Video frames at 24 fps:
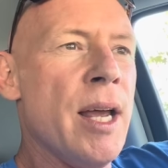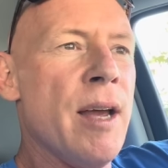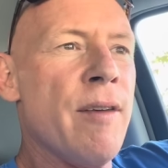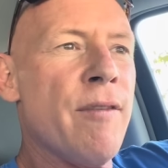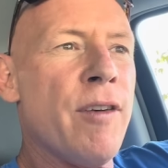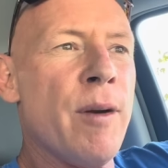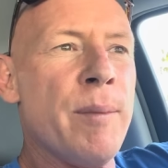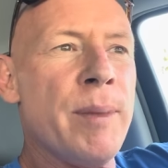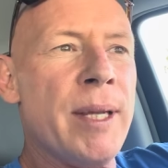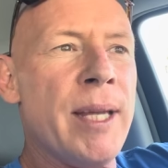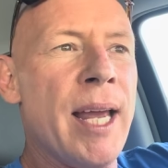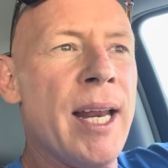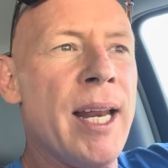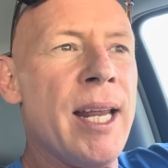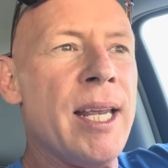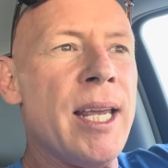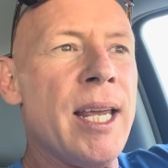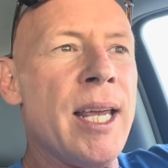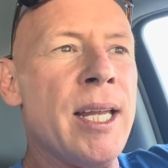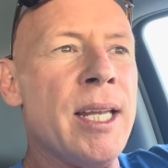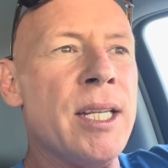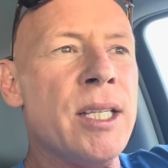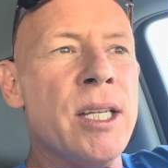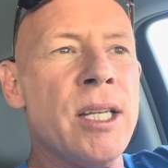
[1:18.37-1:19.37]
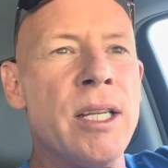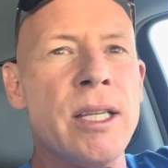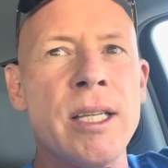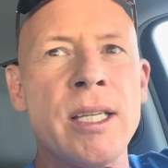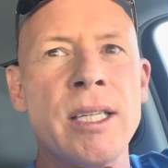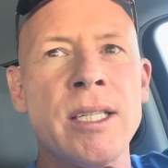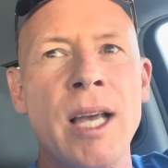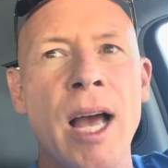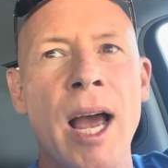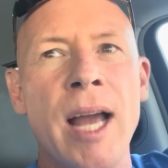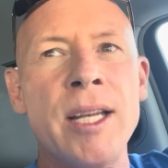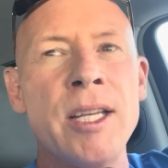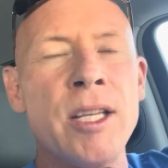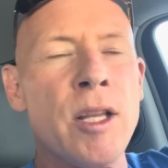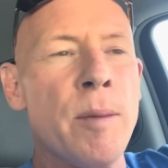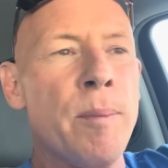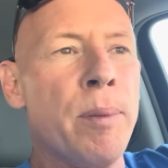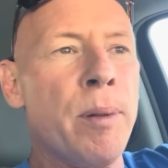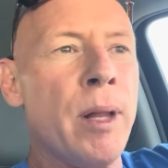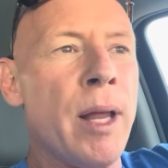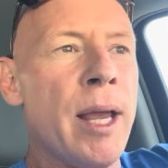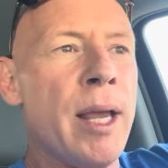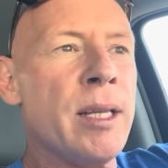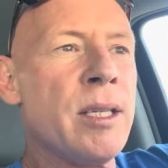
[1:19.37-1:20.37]
from getting into the sides of the
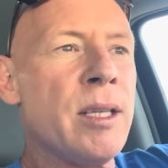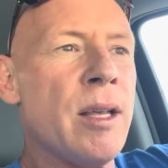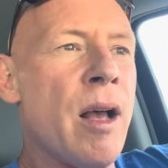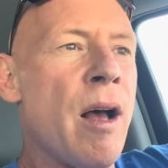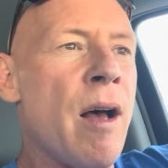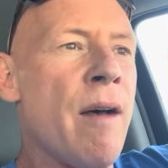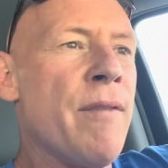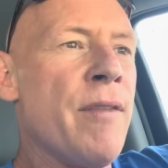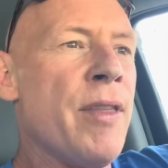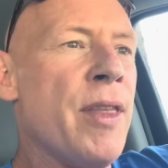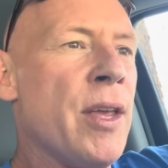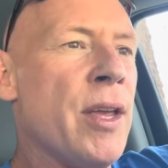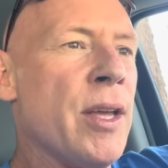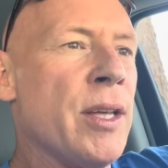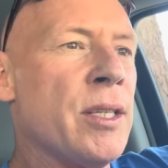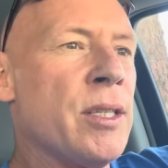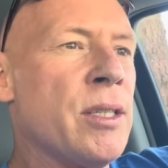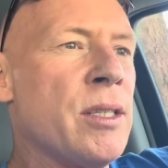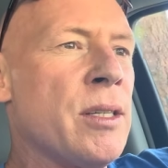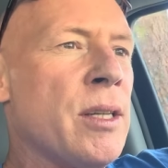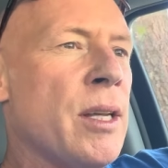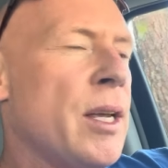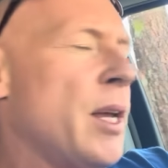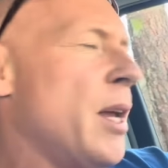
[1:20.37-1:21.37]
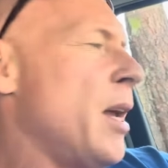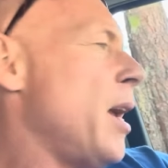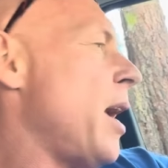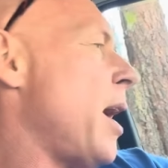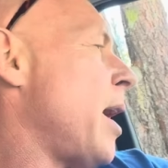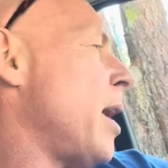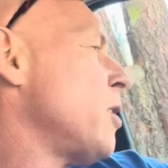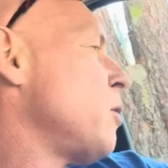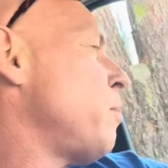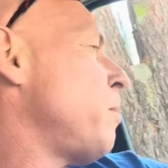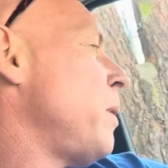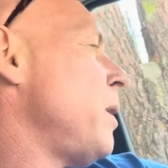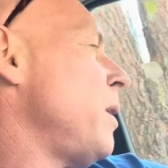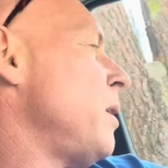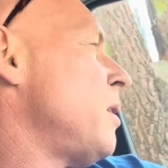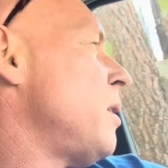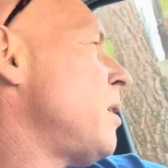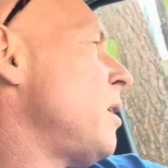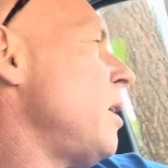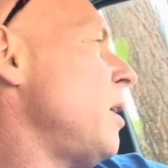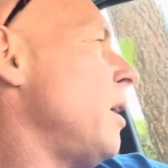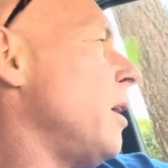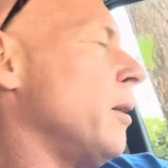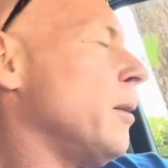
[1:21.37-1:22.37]
planks of this
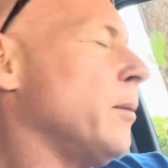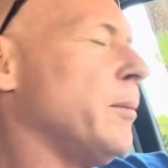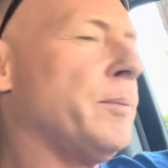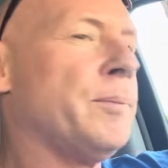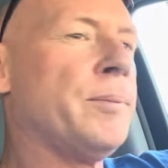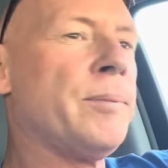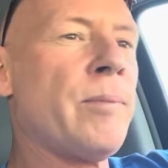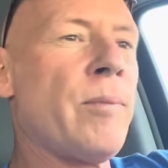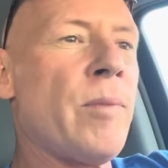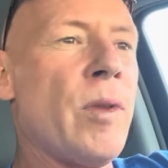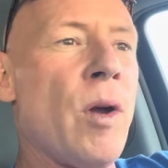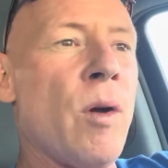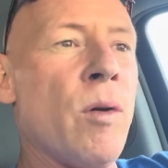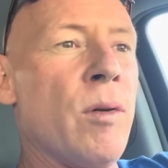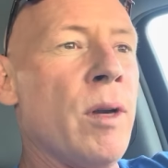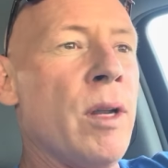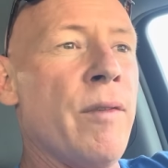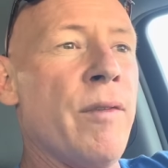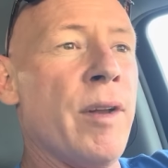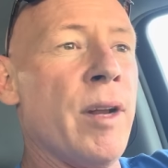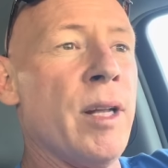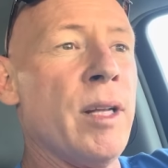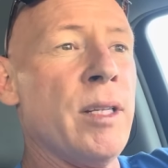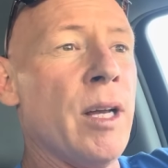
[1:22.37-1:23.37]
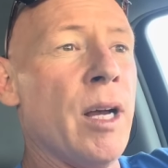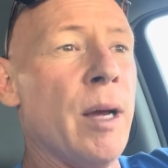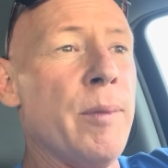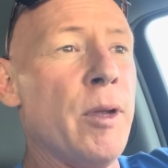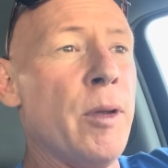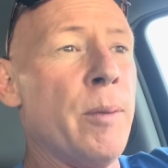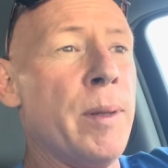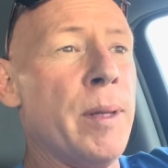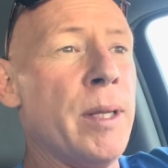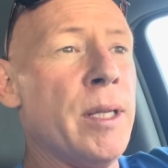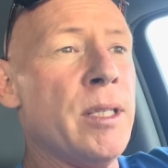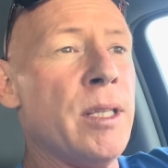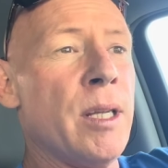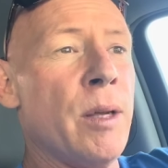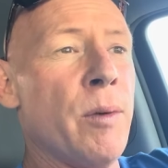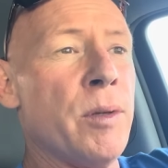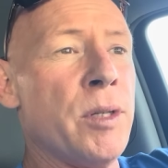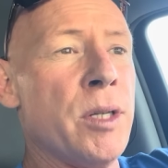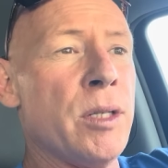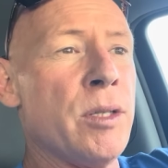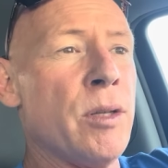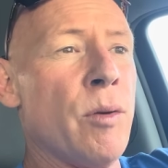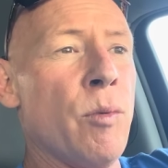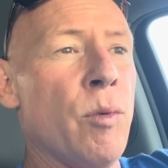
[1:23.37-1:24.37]
SPC or even a WPC,
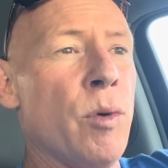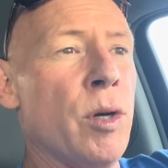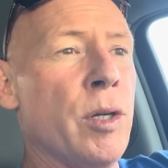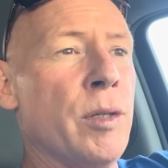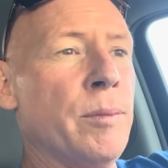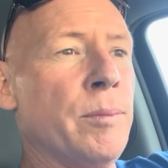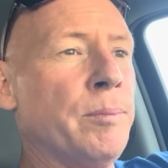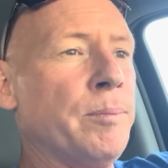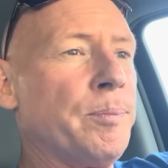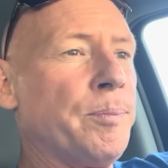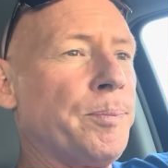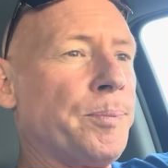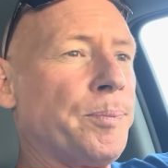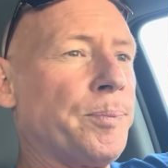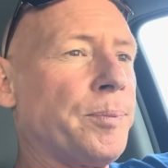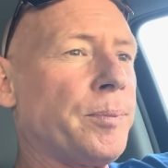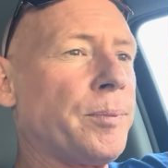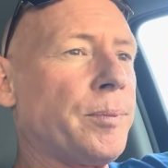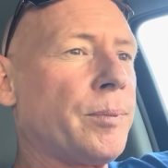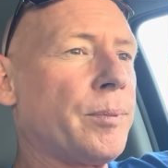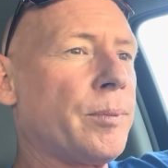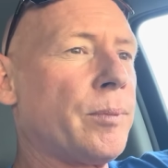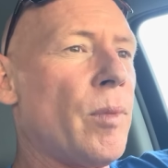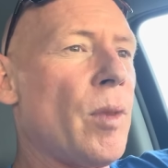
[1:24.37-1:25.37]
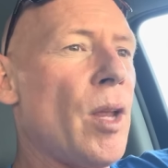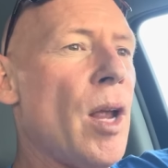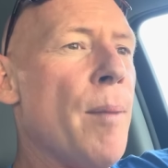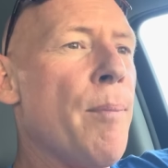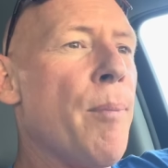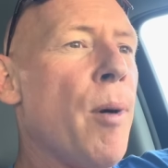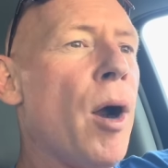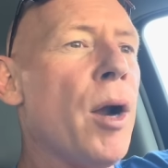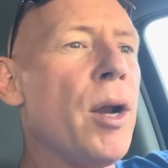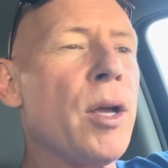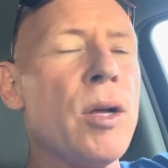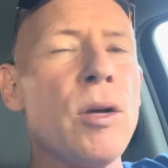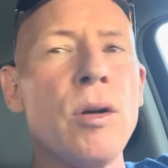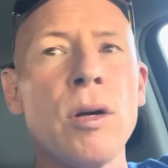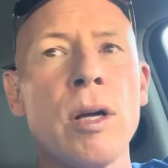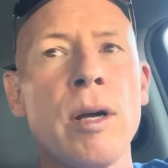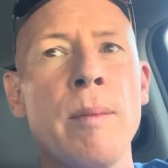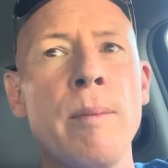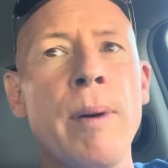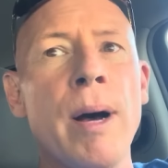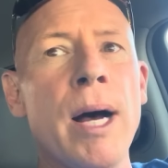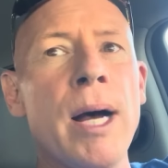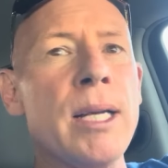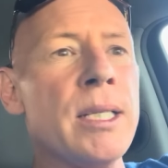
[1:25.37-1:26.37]
which is a wood particle
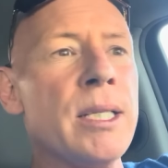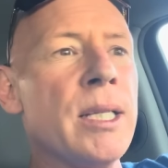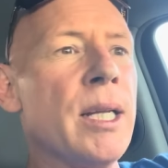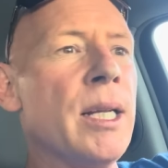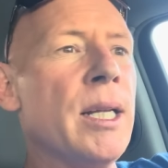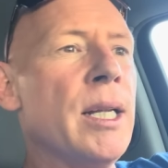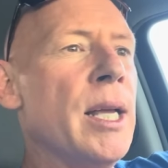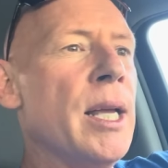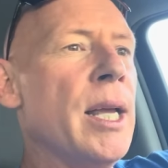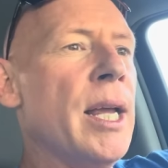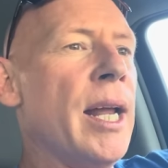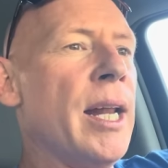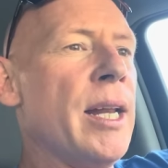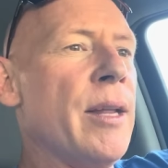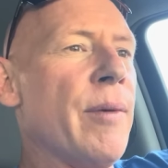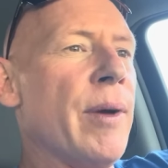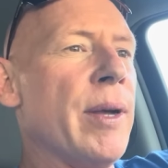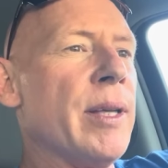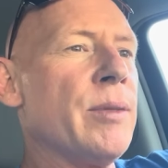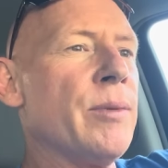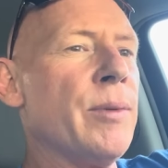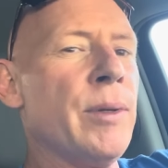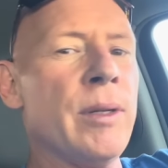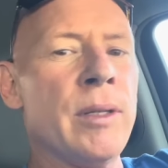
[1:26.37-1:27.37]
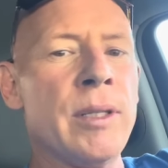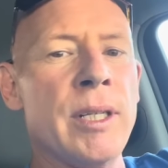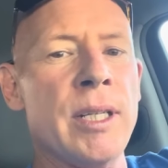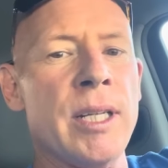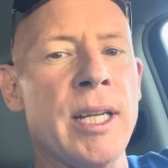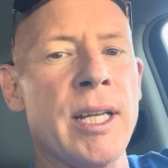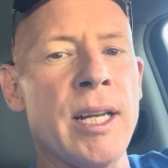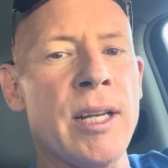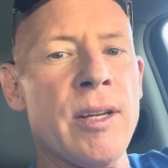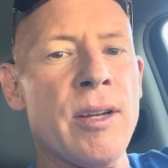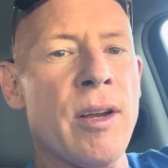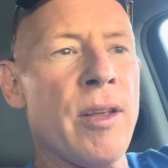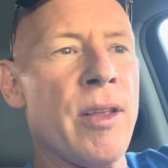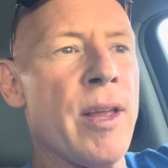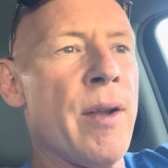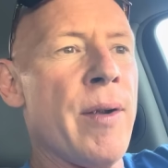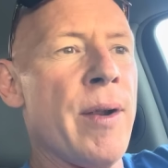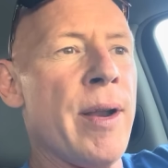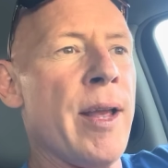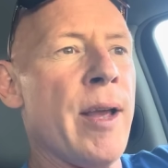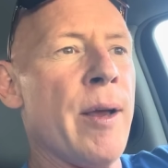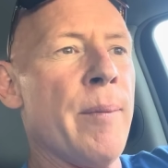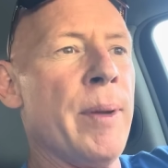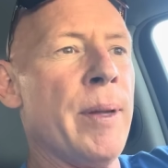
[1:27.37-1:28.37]
composite. Anyways, we don't need to get into all that
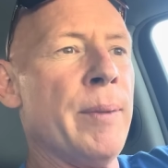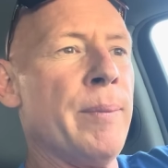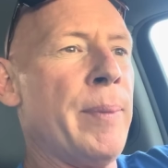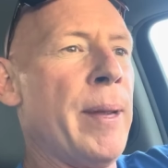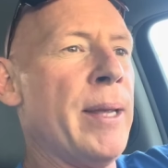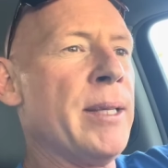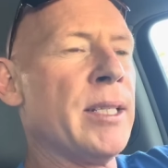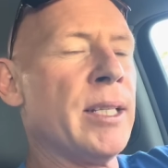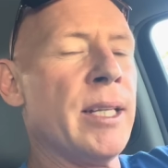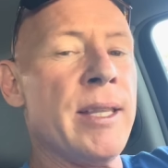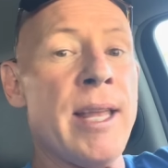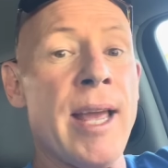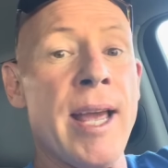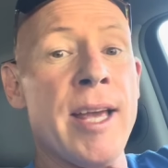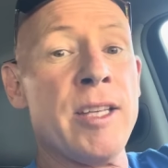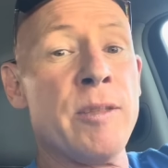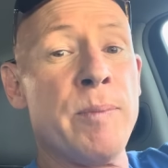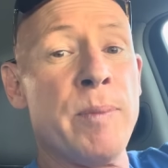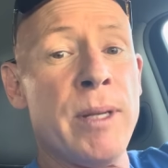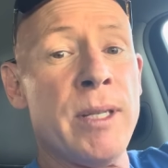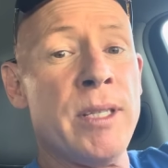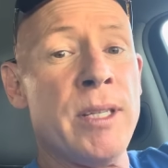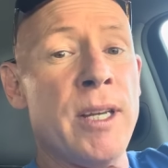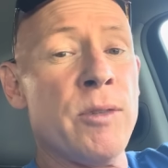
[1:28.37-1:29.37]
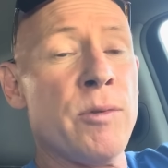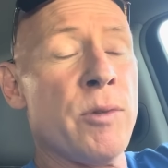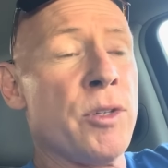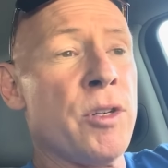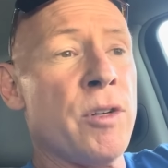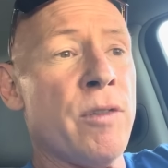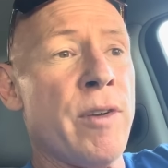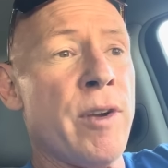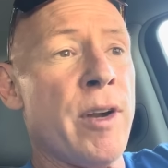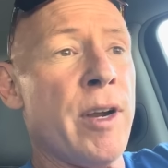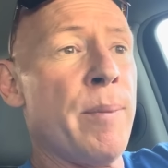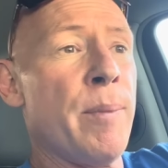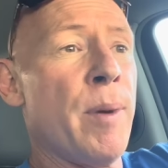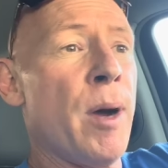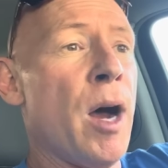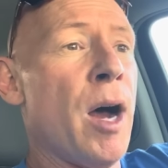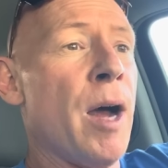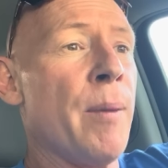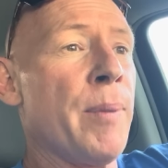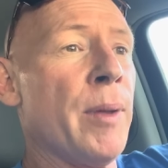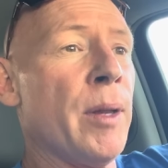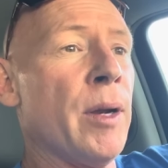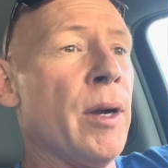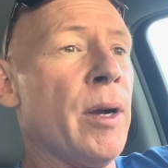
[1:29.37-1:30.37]
right now, but basically the SPCs, which are very
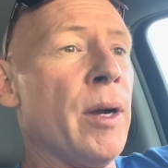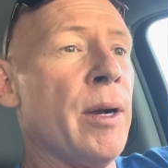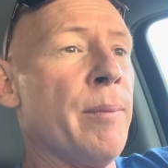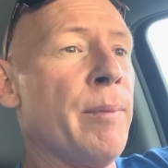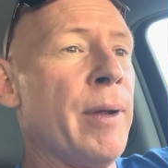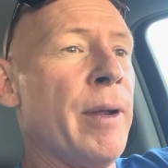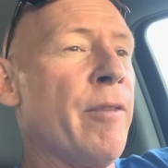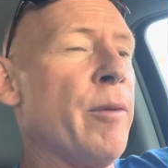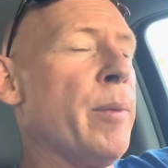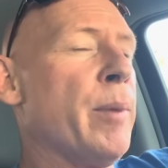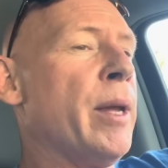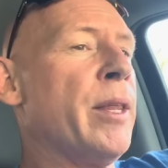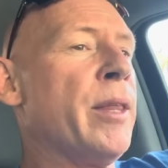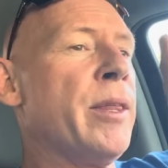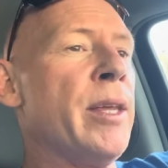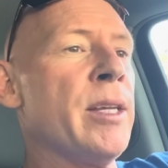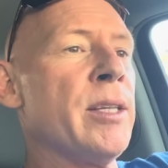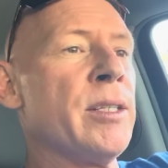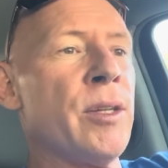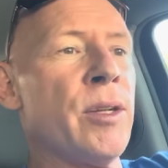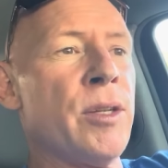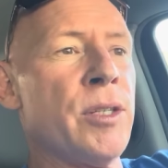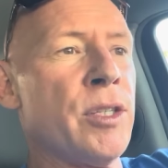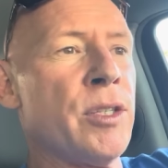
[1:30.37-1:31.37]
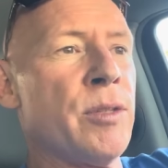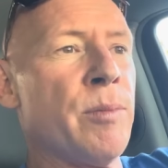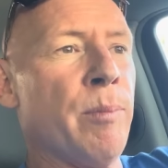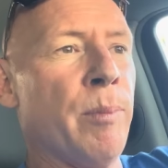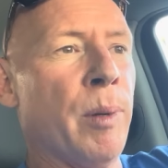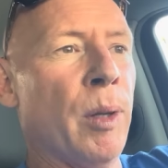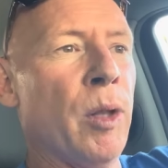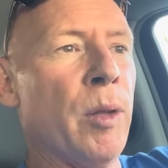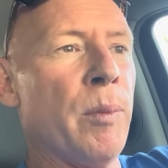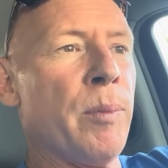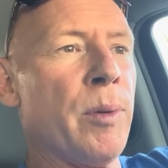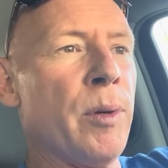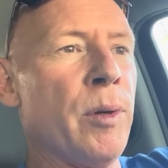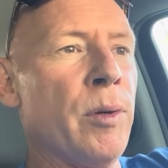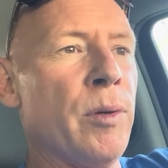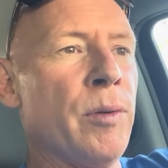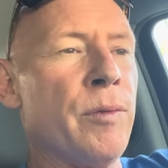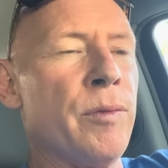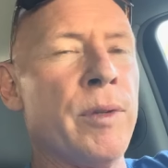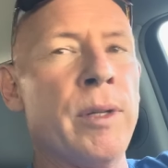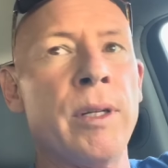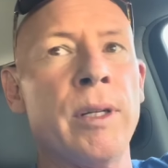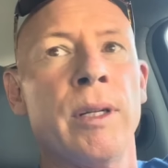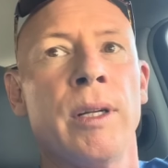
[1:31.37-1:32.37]
popular, and everybody thinks they're just
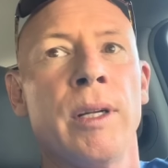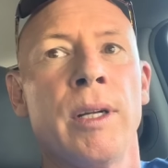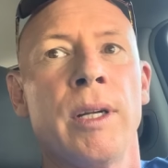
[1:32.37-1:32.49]
bulletproof and